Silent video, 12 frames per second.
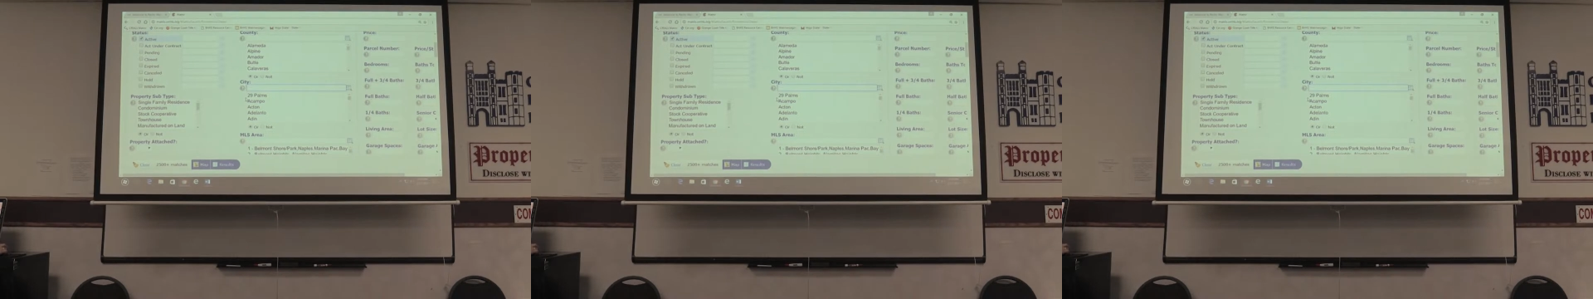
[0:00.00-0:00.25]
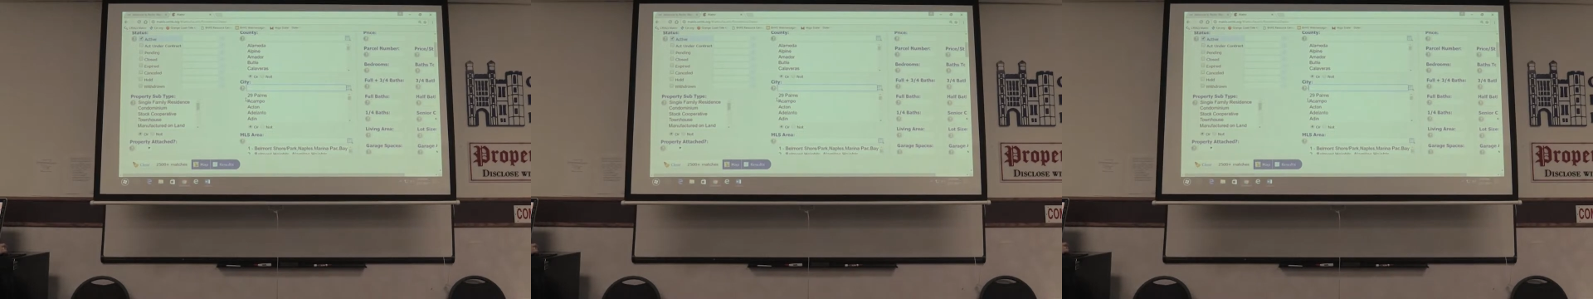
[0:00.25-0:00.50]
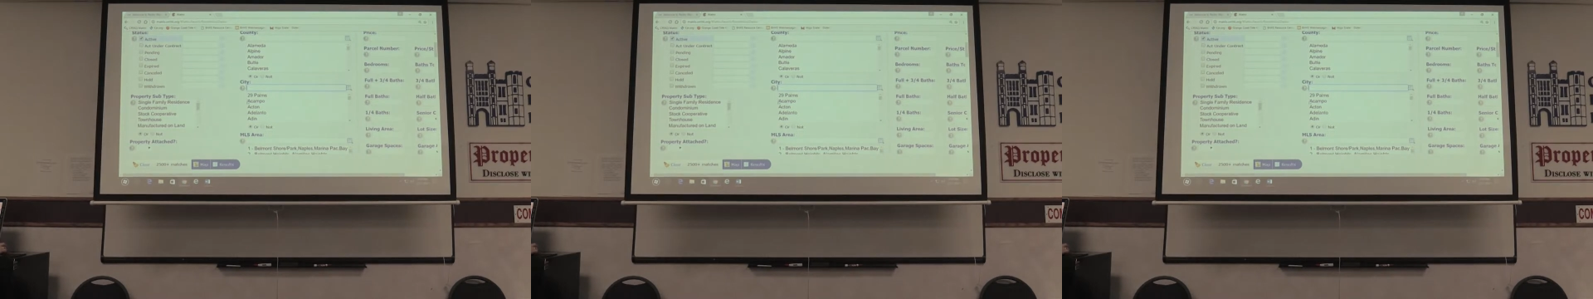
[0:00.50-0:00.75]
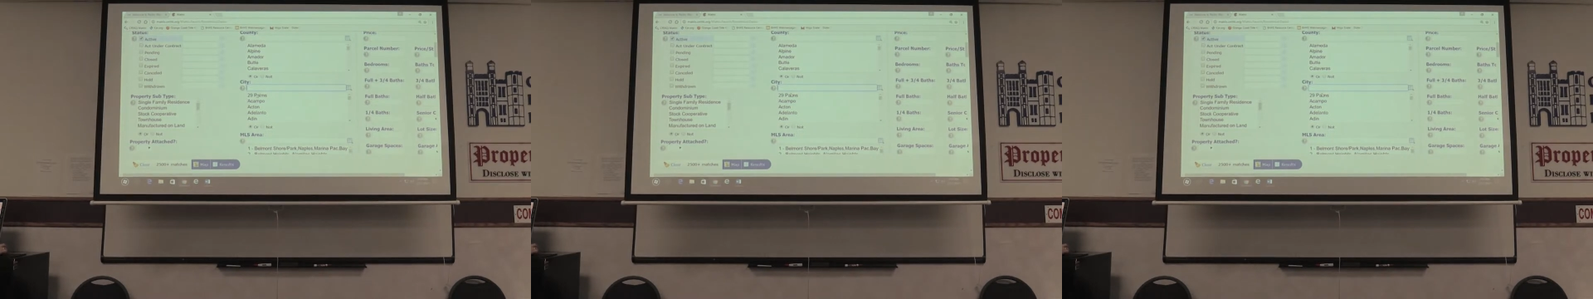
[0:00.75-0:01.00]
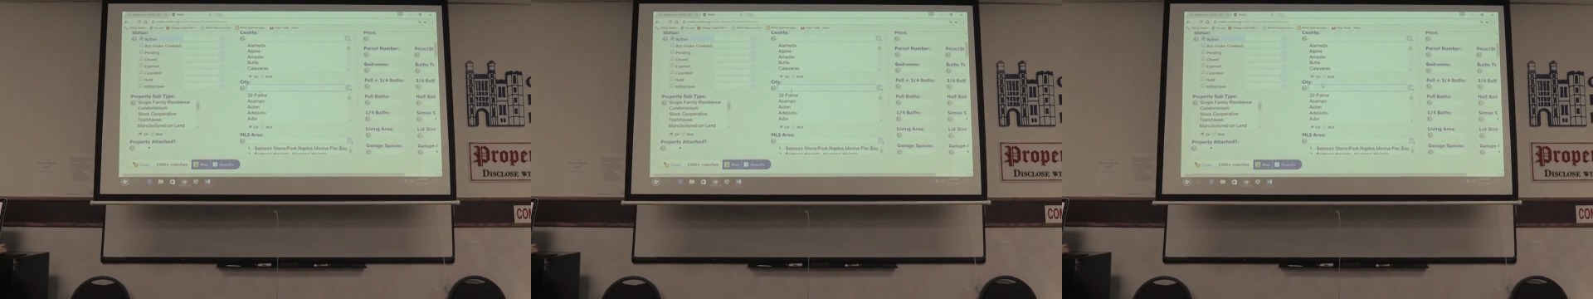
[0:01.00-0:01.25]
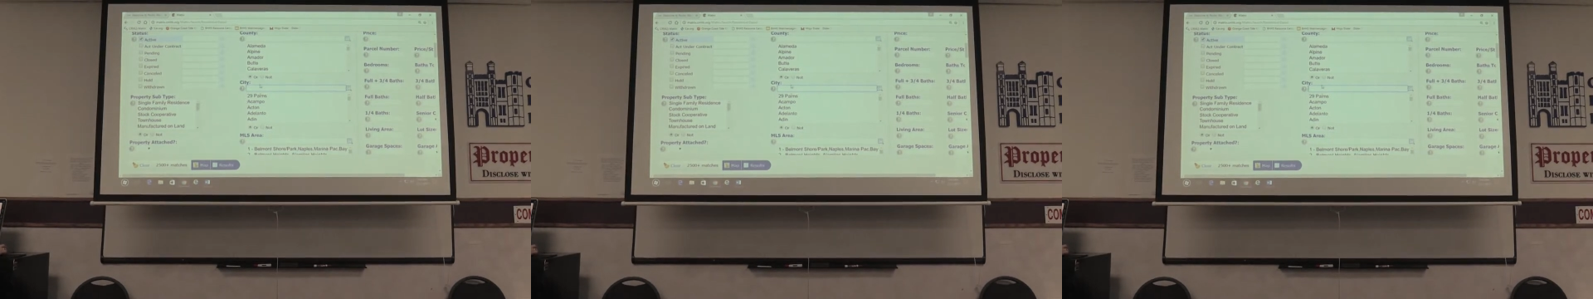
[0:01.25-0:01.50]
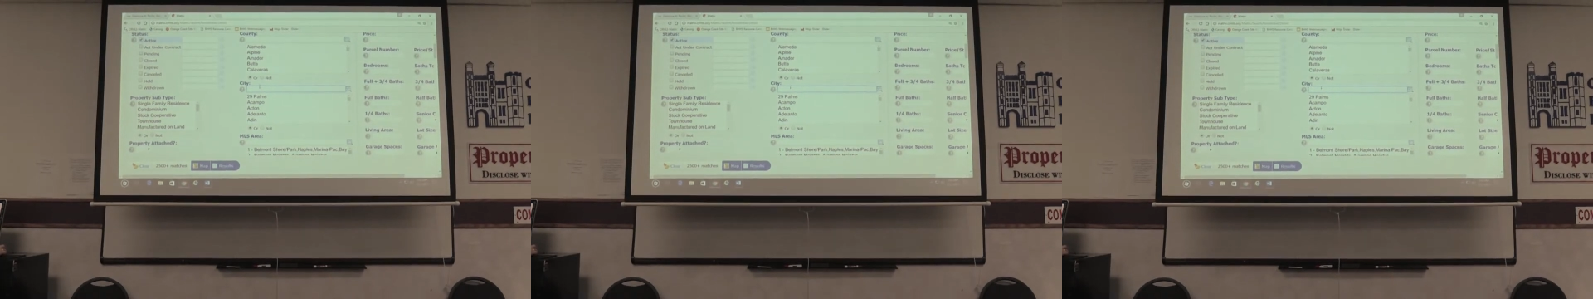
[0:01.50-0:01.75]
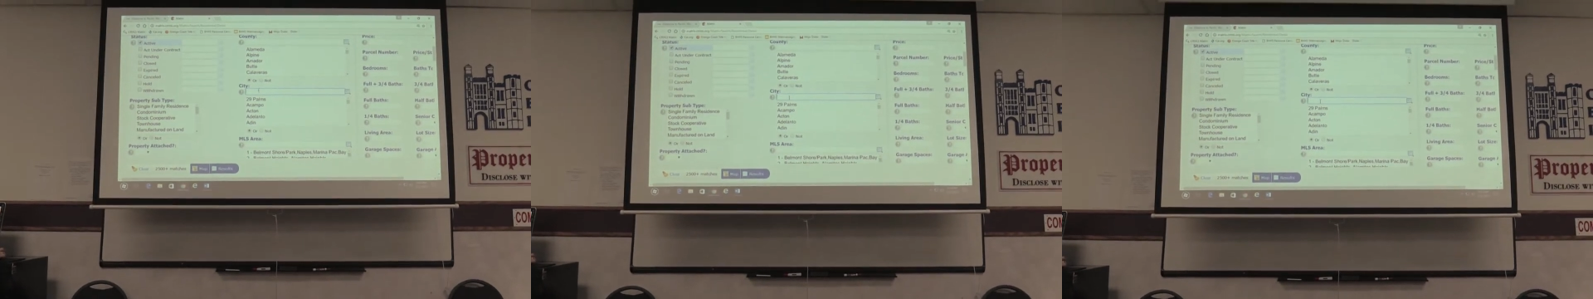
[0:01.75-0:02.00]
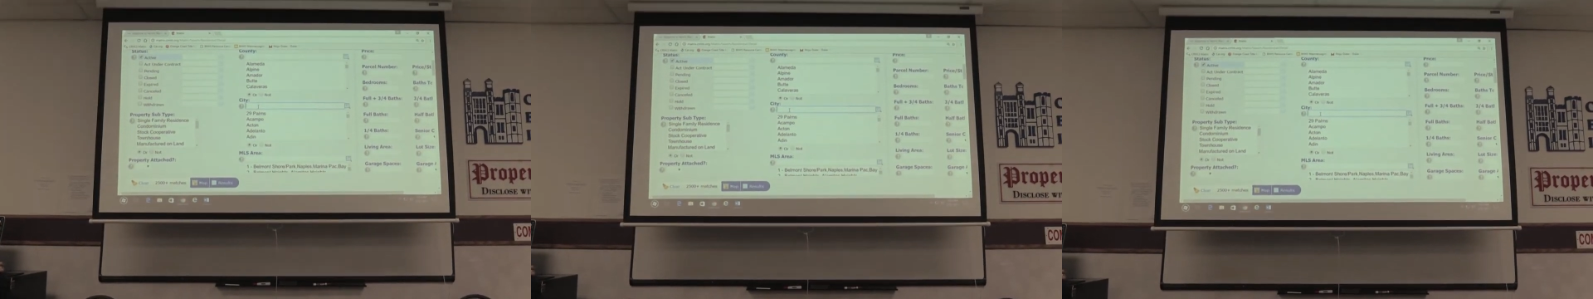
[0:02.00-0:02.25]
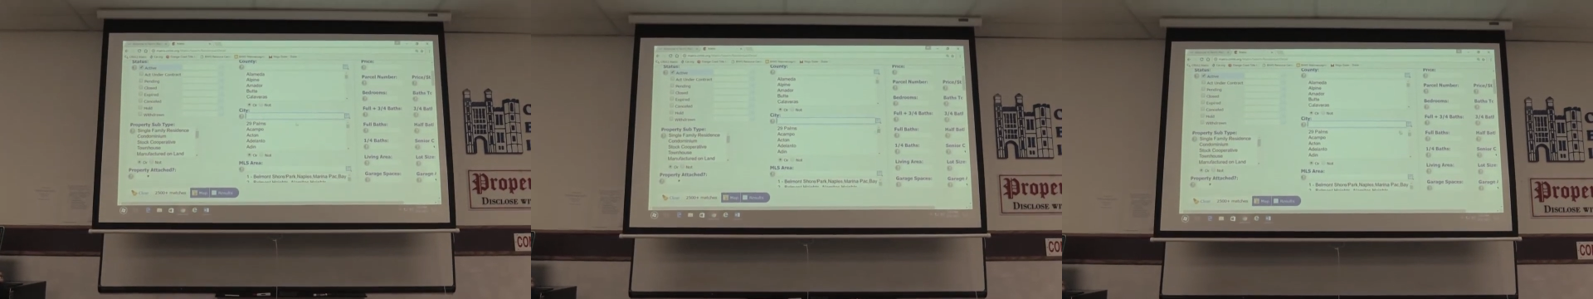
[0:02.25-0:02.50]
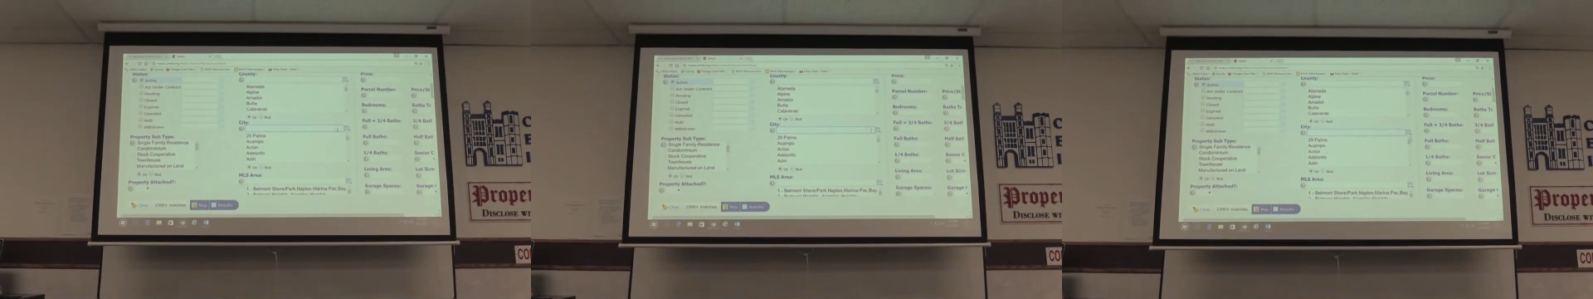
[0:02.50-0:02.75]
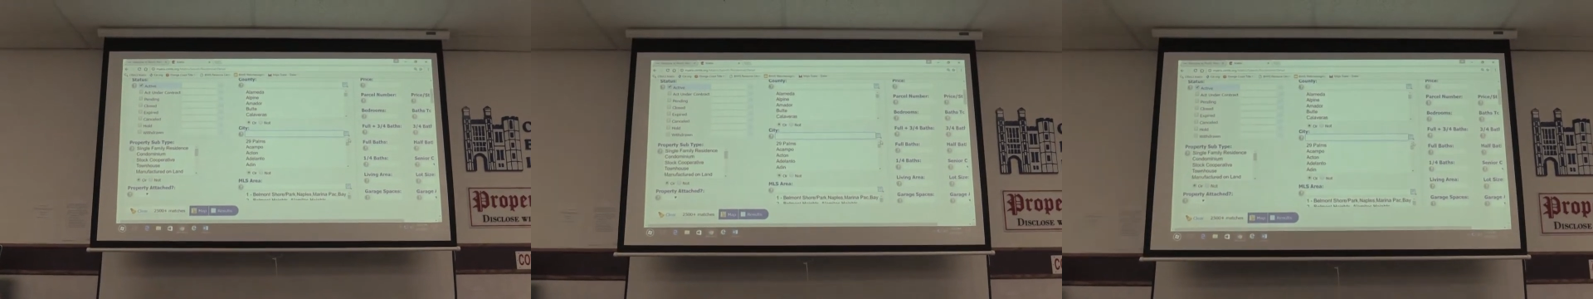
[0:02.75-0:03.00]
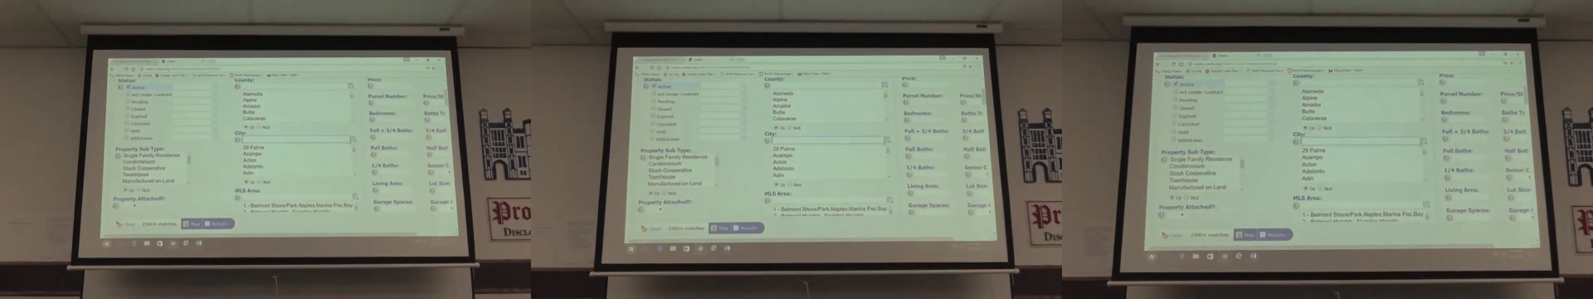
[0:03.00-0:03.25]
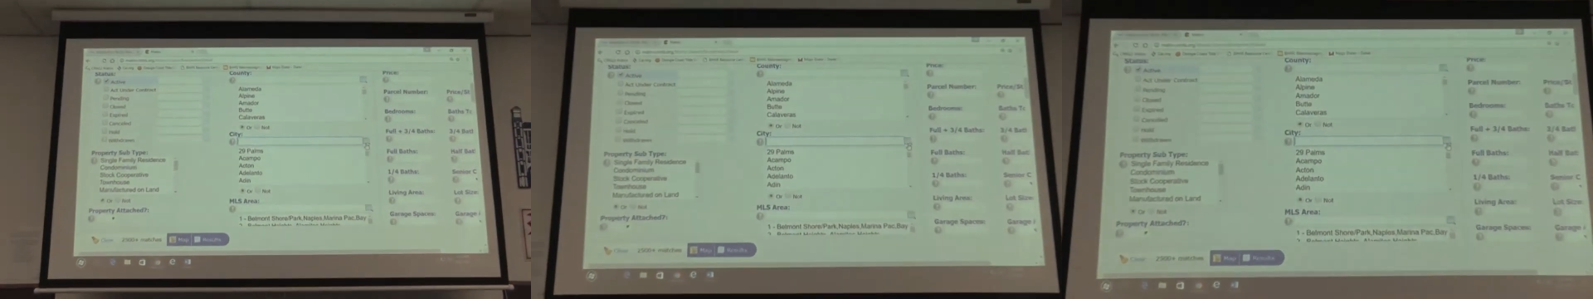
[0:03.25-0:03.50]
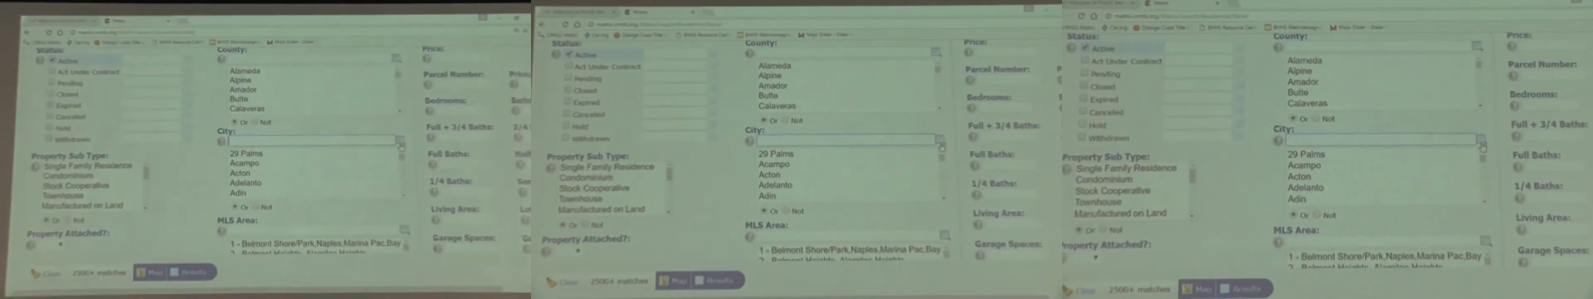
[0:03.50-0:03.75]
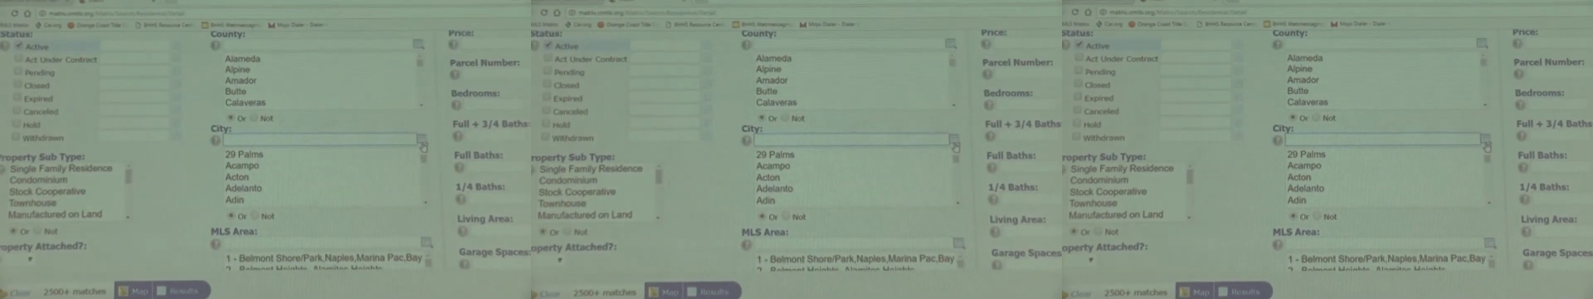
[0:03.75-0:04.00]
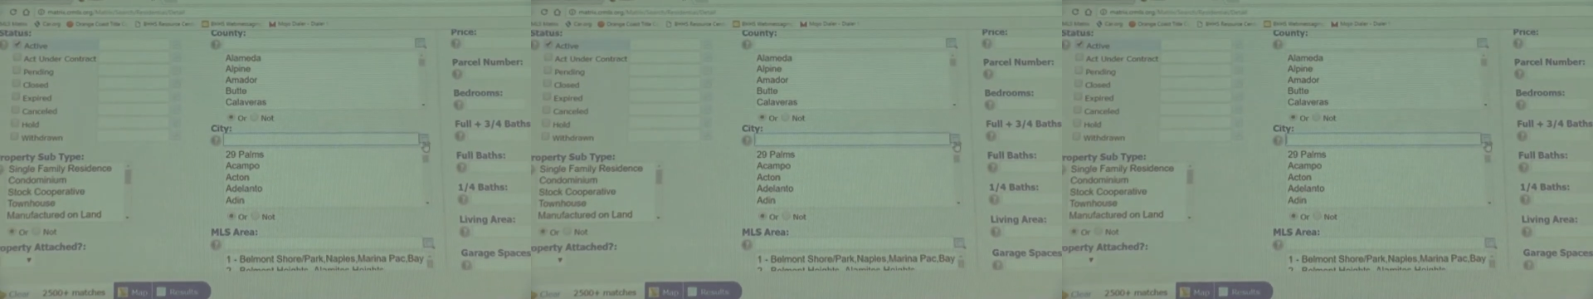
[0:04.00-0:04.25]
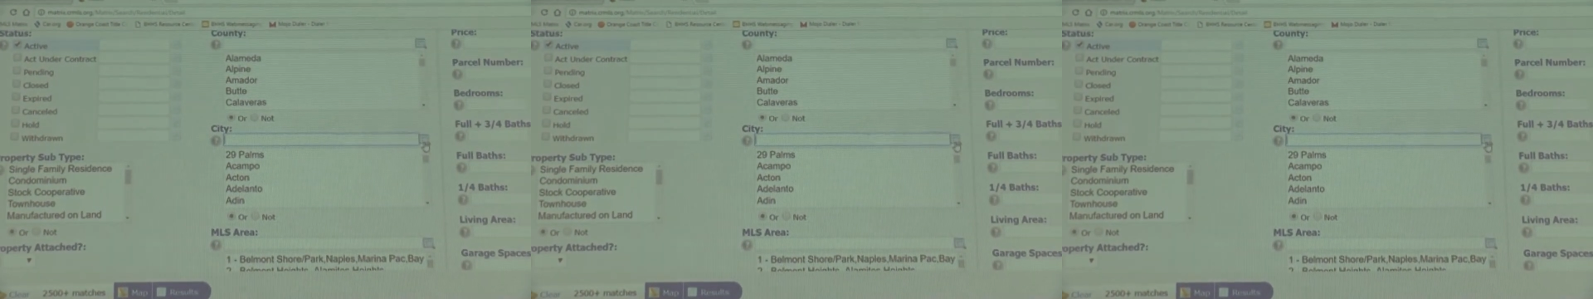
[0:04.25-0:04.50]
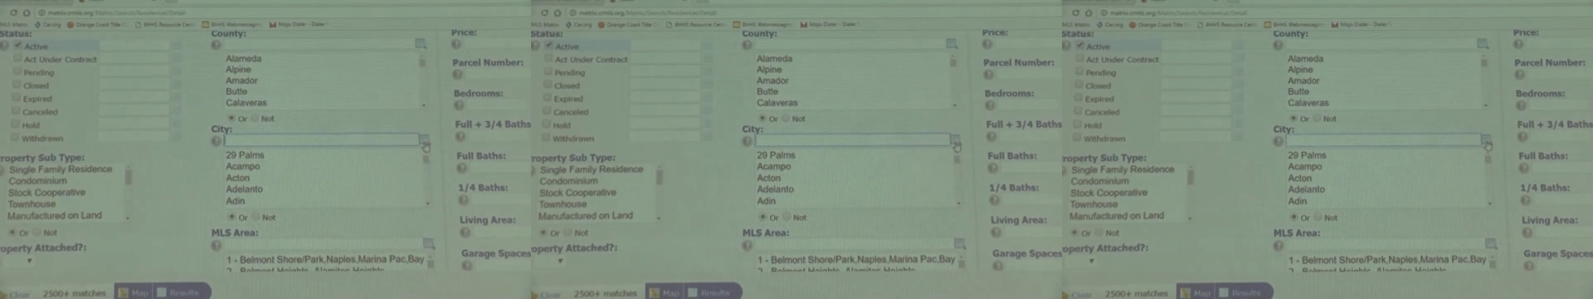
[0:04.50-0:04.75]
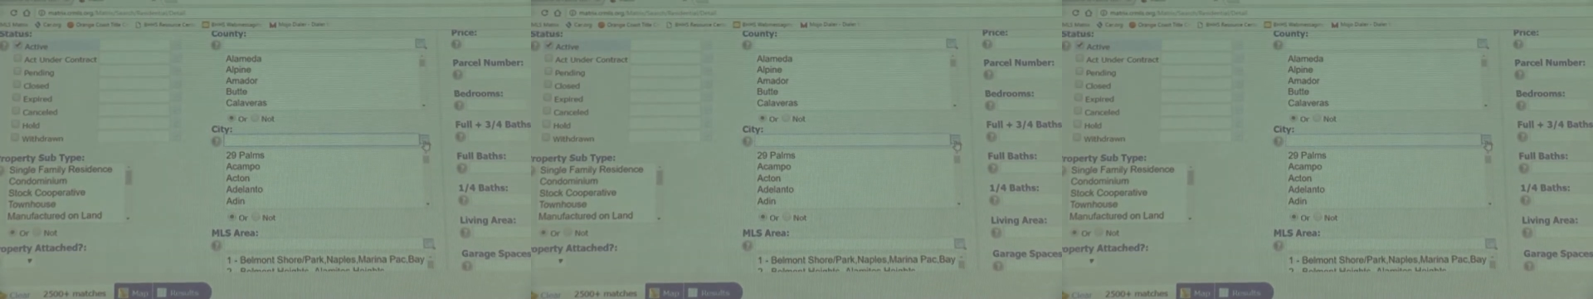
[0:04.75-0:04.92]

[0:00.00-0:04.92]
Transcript: (no speaker visible)